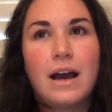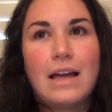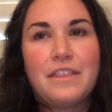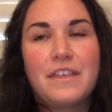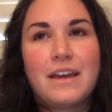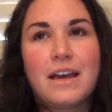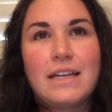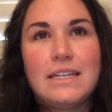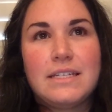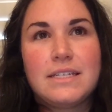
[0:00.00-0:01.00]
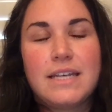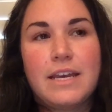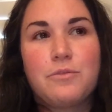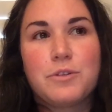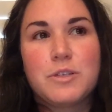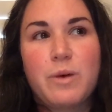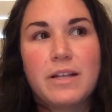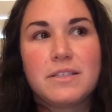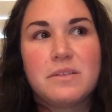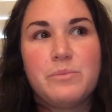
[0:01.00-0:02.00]
I think I need to take
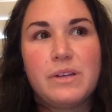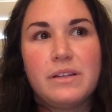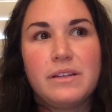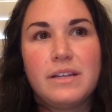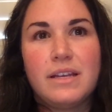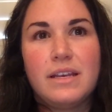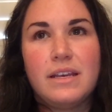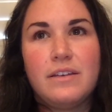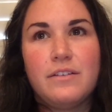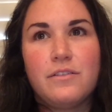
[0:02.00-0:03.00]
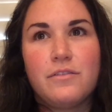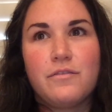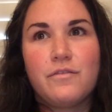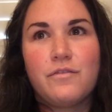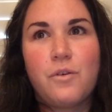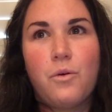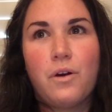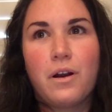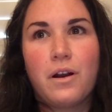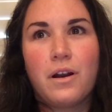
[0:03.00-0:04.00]
responsibility
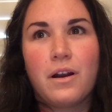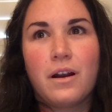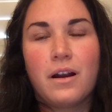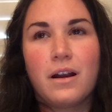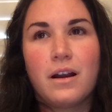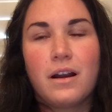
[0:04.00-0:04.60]
for,